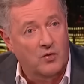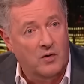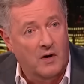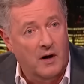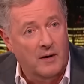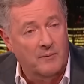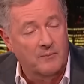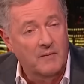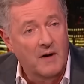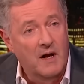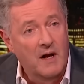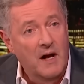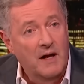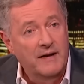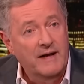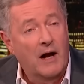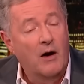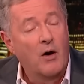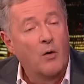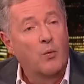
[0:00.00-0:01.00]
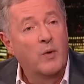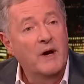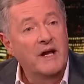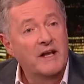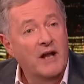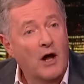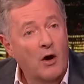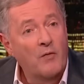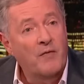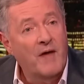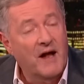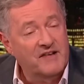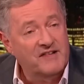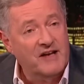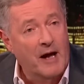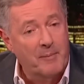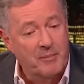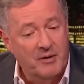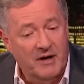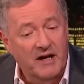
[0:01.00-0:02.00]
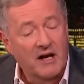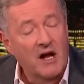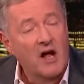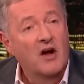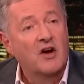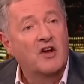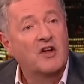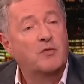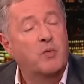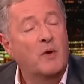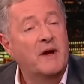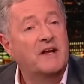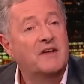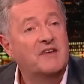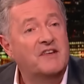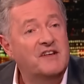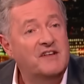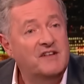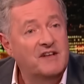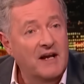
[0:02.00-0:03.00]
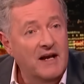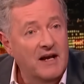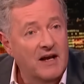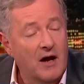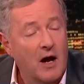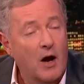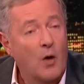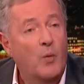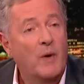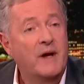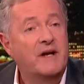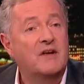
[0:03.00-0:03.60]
crime. Now, we know that's happening because we can see it. We